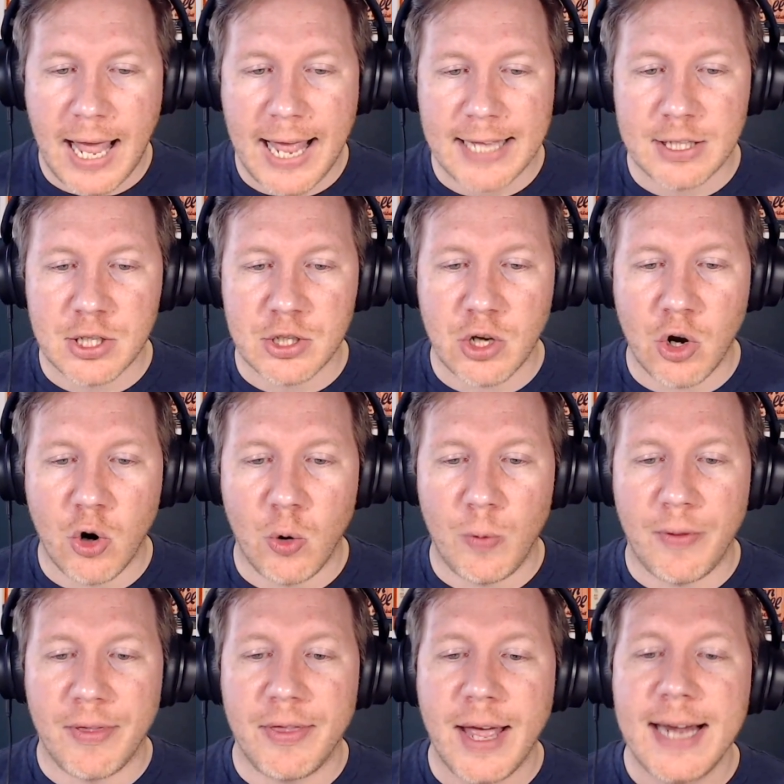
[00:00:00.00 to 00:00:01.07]
And
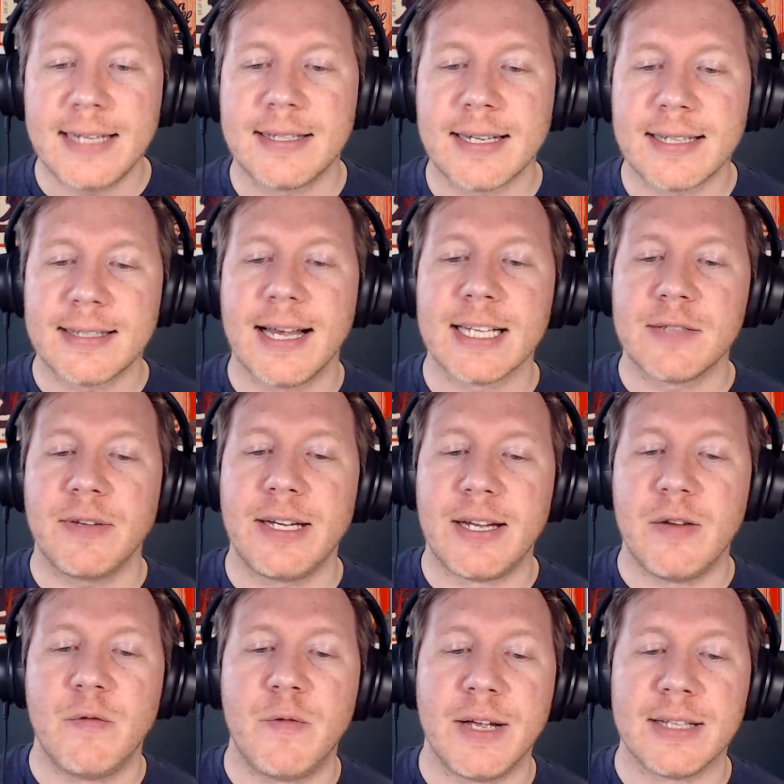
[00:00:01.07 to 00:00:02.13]
so they successfully
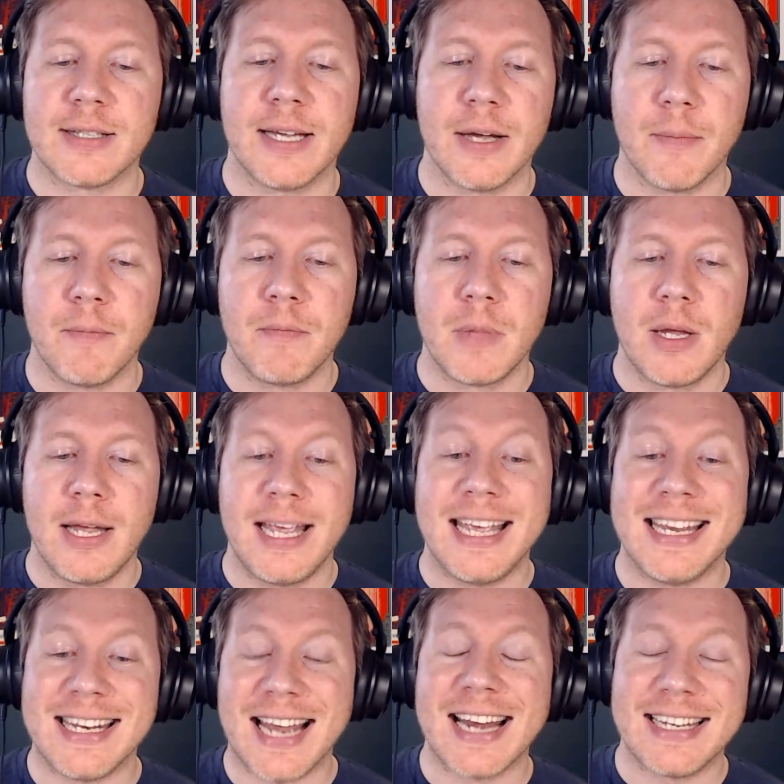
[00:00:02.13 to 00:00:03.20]
convince him
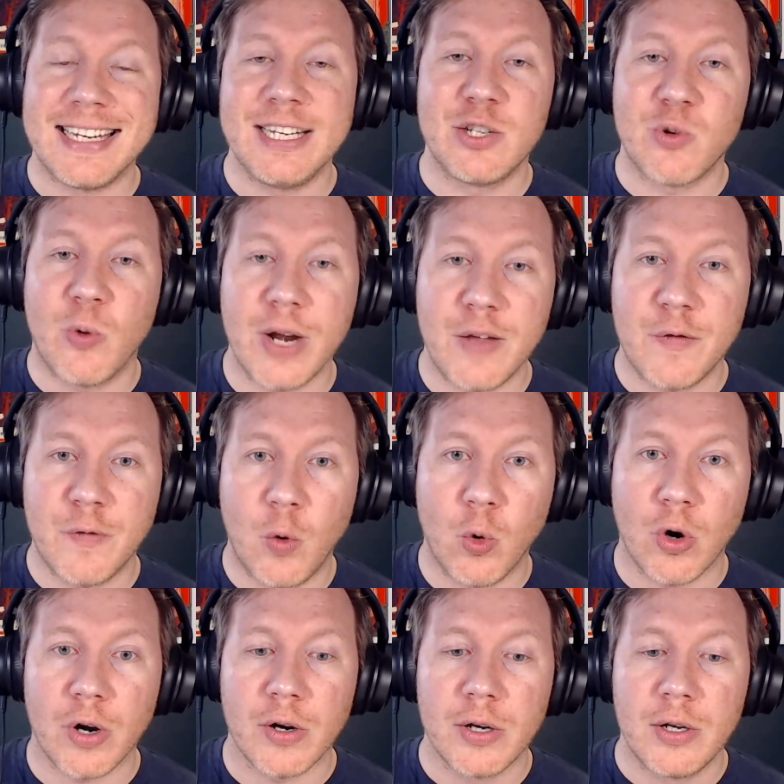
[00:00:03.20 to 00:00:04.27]
in
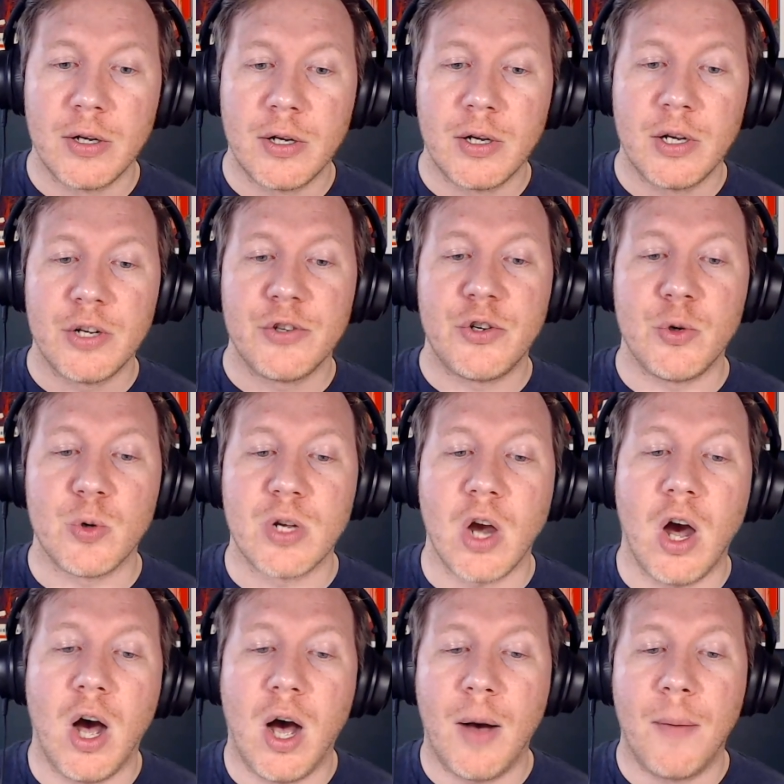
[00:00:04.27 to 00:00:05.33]
1924 to
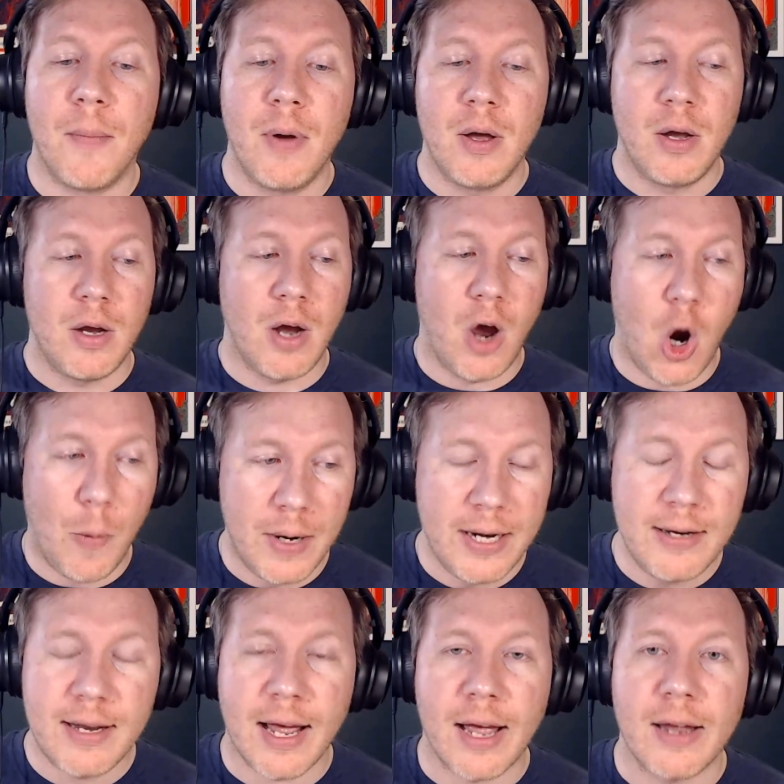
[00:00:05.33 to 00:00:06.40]
come
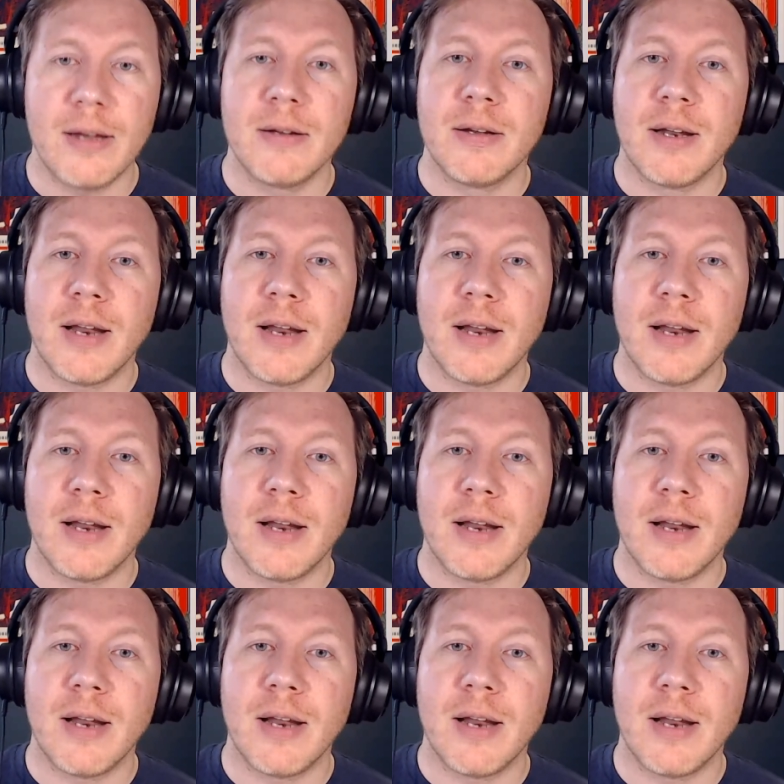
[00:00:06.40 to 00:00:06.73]
opening day,